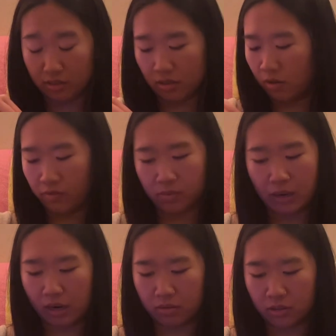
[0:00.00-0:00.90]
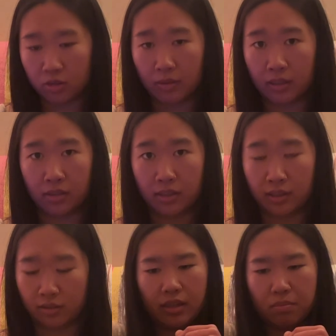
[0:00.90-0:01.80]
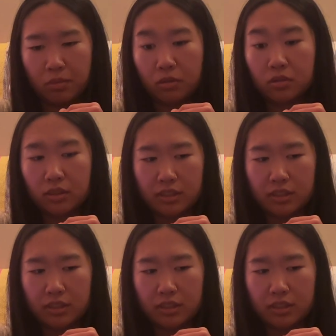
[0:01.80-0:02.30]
overpowers quickly. I'm mostly